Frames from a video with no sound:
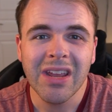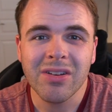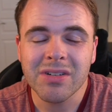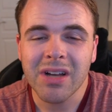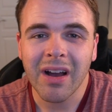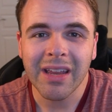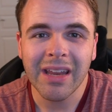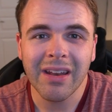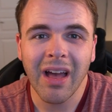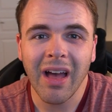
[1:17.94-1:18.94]
you're
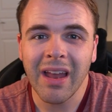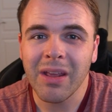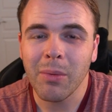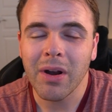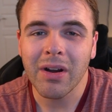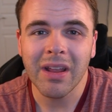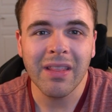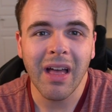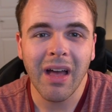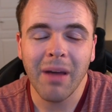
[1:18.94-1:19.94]
talking anywhere
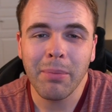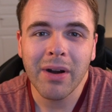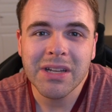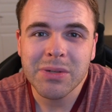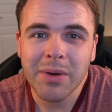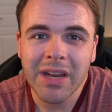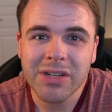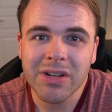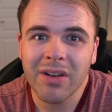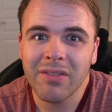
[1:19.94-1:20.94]
in the price
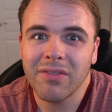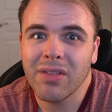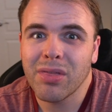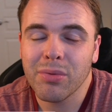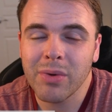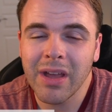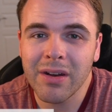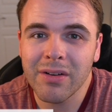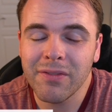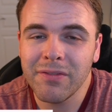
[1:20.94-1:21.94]
range of
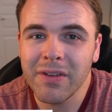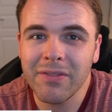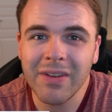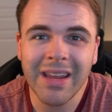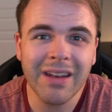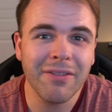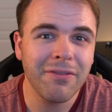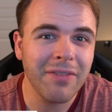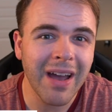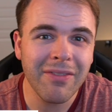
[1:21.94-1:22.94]
$350 to
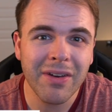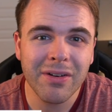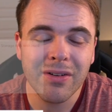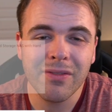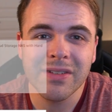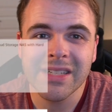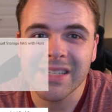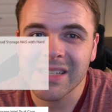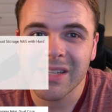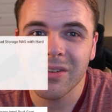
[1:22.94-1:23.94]
$500,
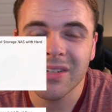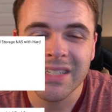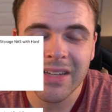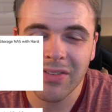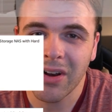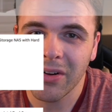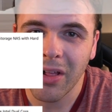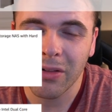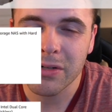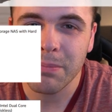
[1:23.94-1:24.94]
$600, $700